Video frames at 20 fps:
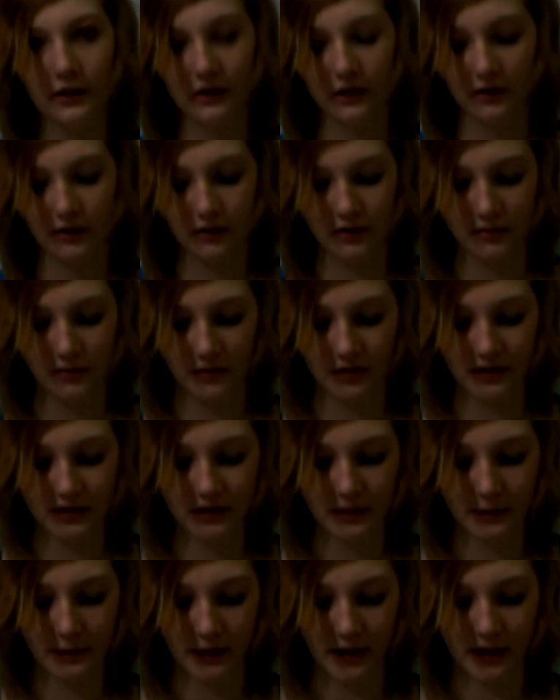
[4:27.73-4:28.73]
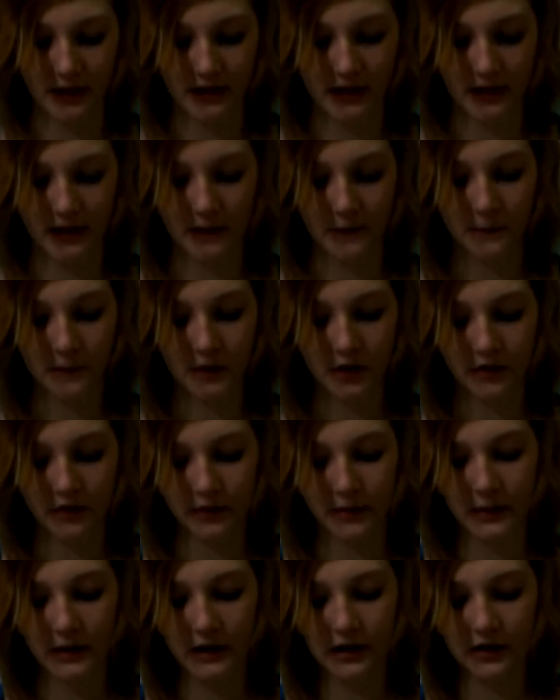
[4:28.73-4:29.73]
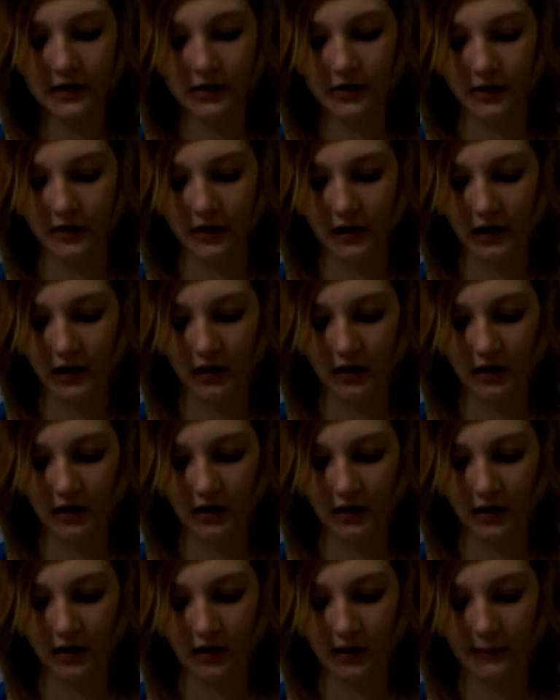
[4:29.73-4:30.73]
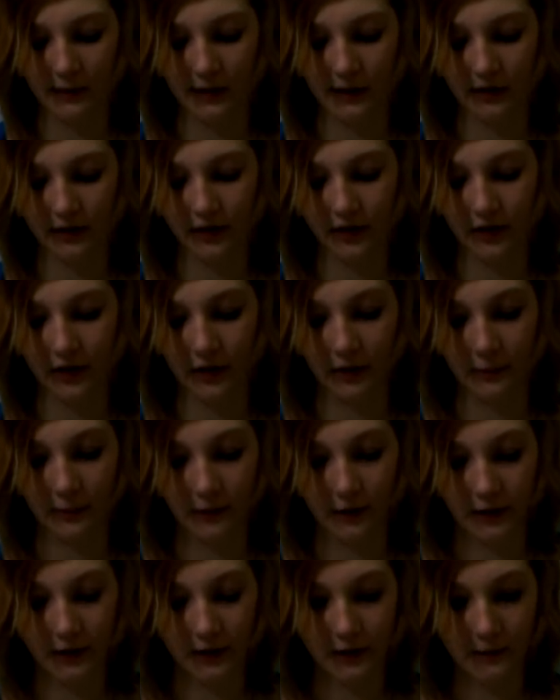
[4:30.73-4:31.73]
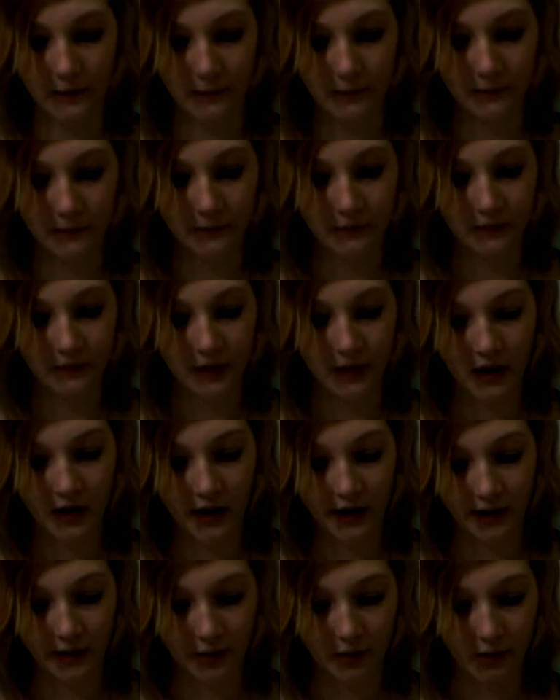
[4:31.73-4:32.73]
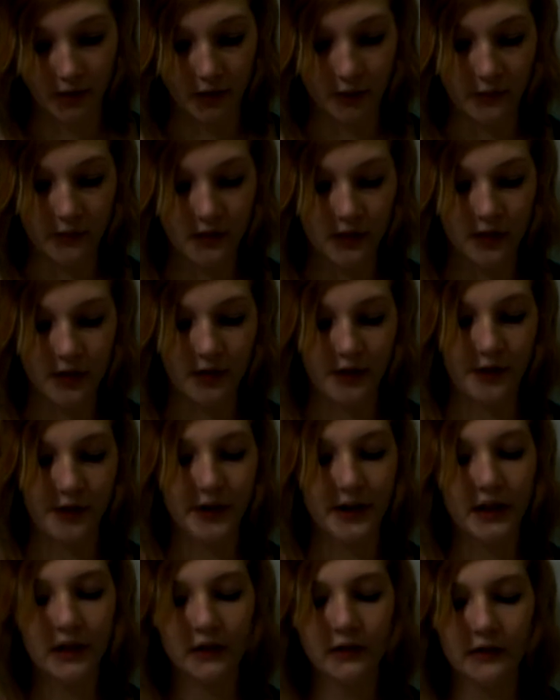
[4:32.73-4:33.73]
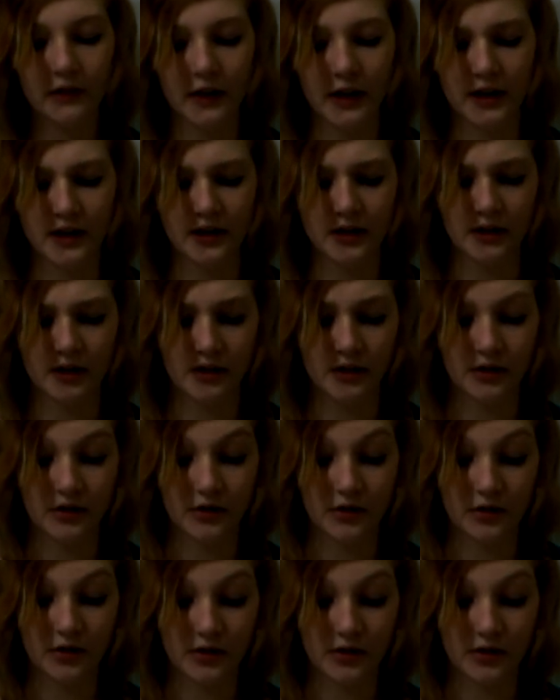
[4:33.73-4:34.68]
that was most surprising would be the story about Herboyd. I quote, during a flight to